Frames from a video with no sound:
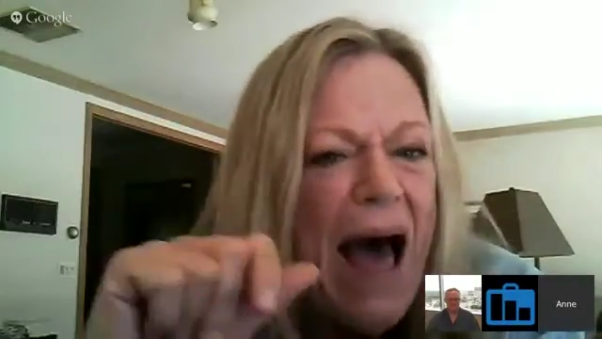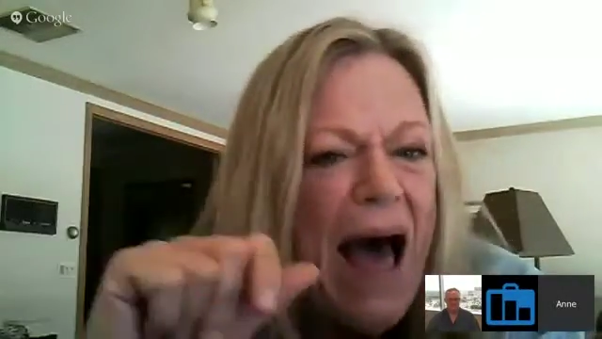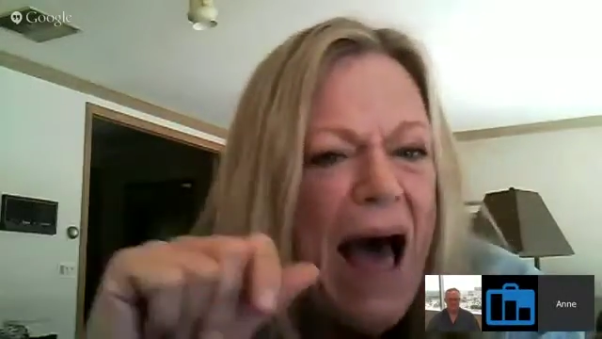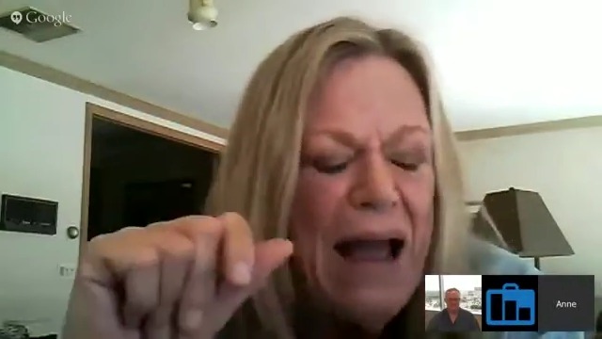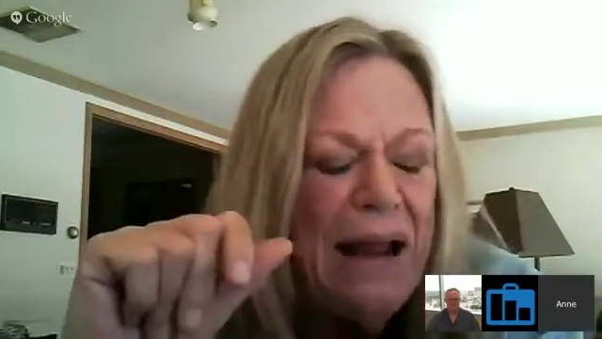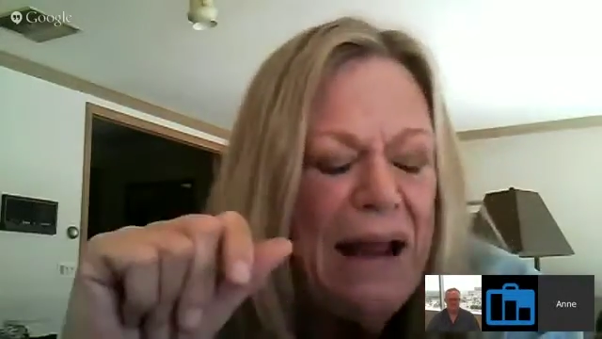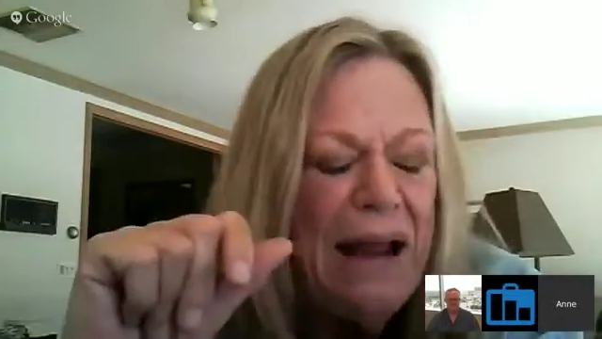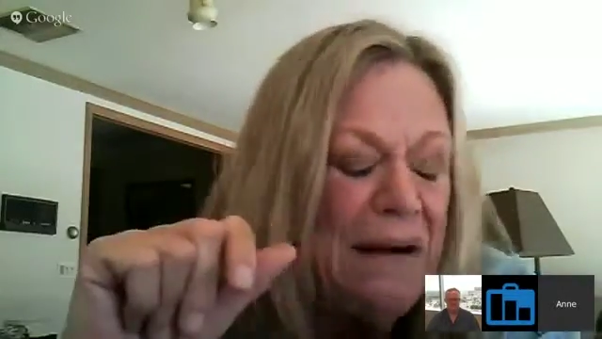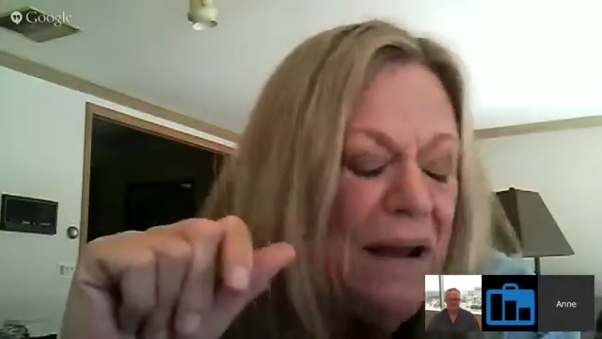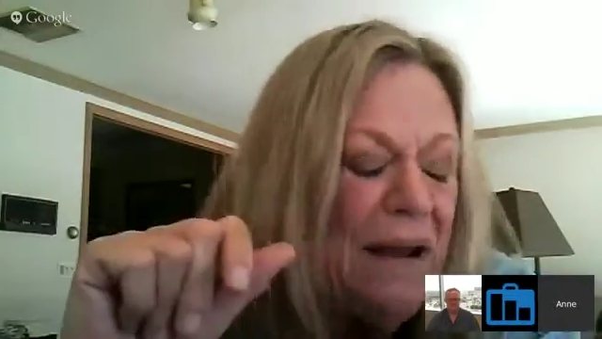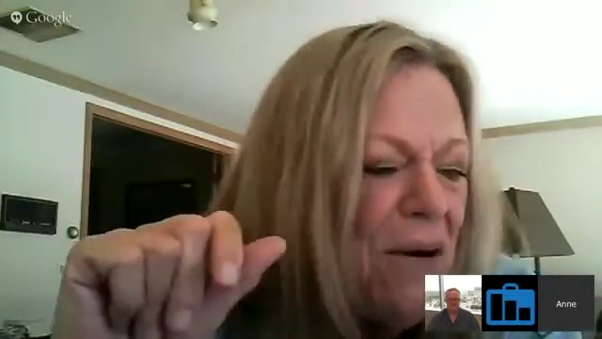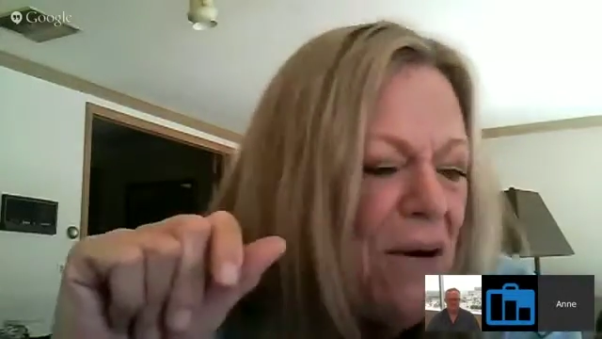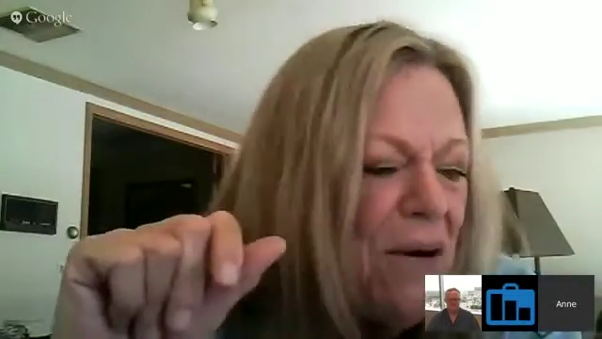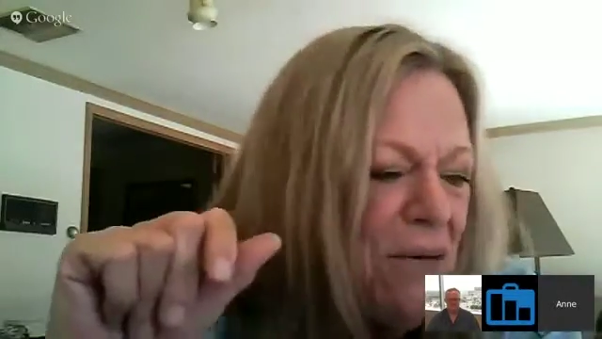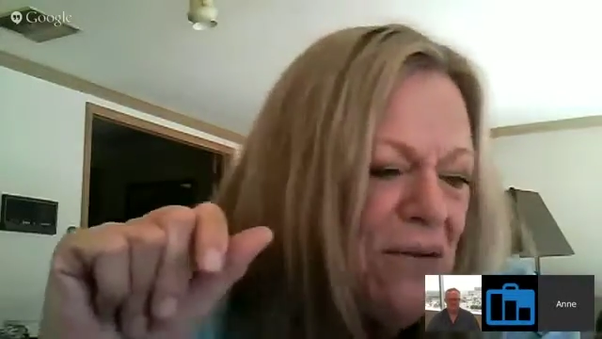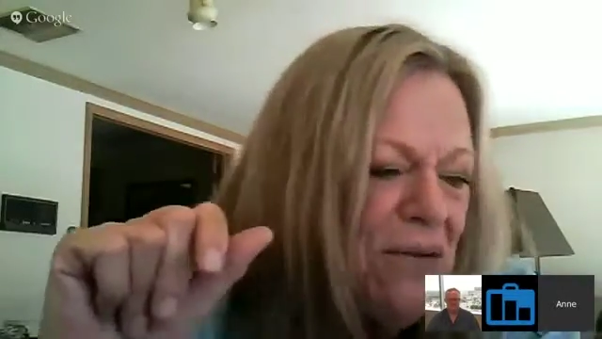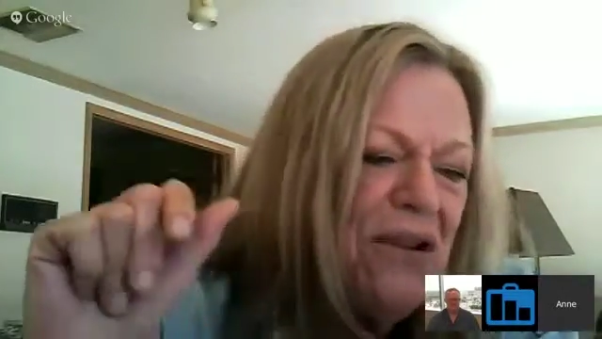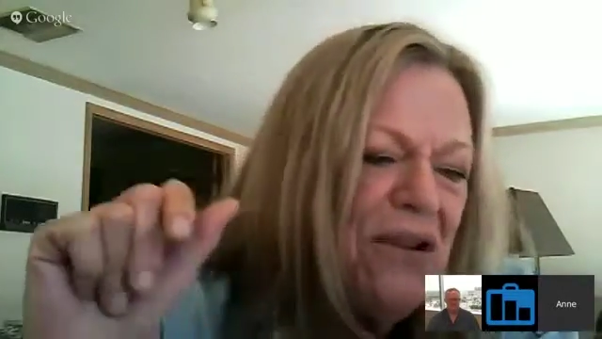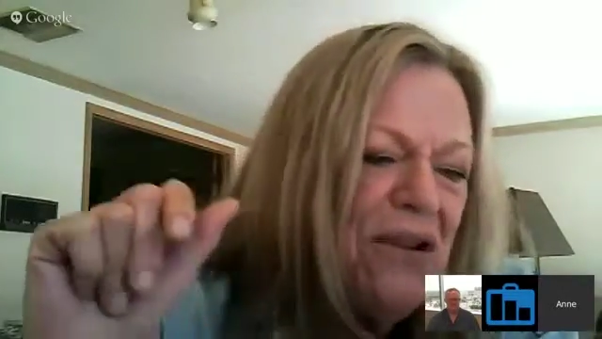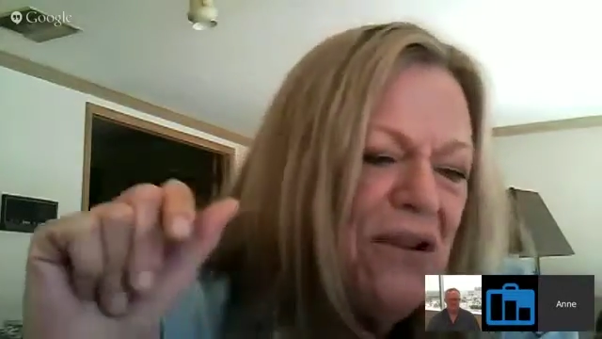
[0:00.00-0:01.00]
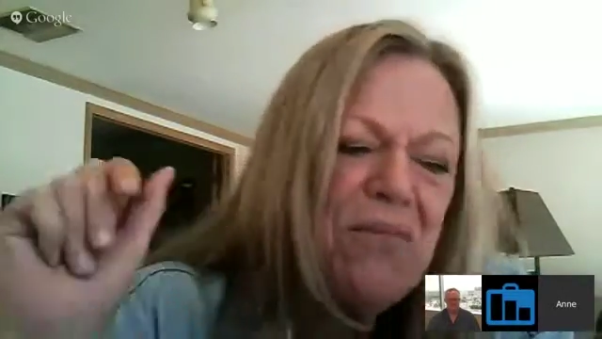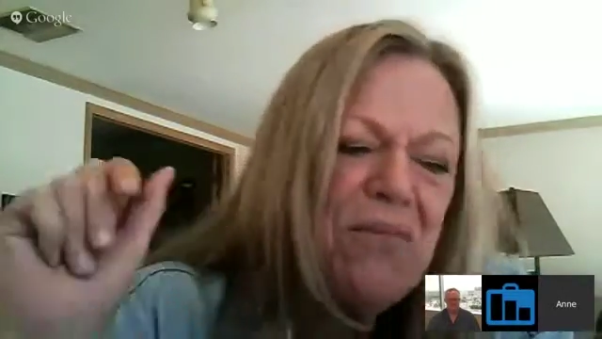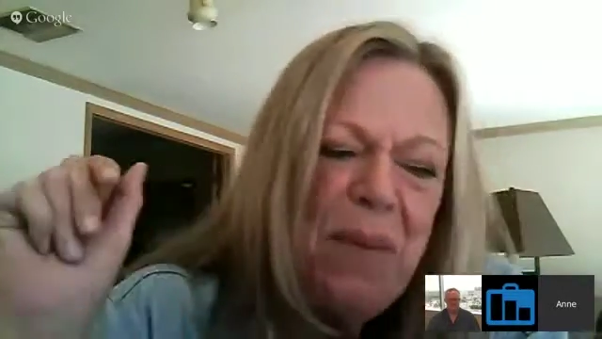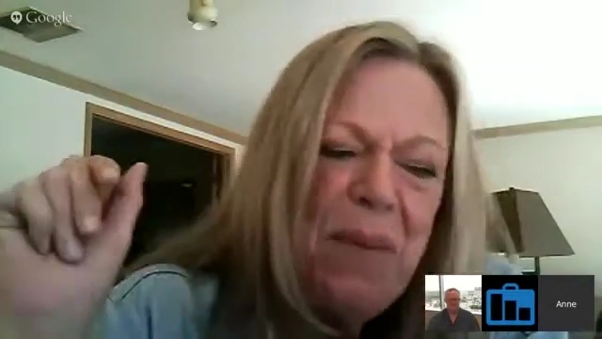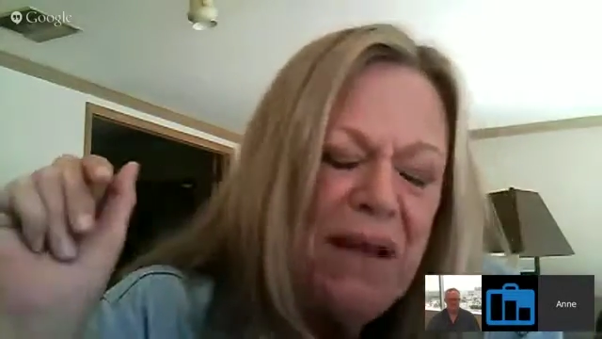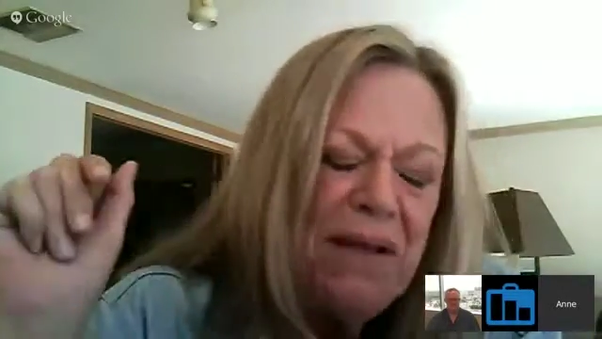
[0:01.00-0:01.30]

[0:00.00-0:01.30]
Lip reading: I'd go just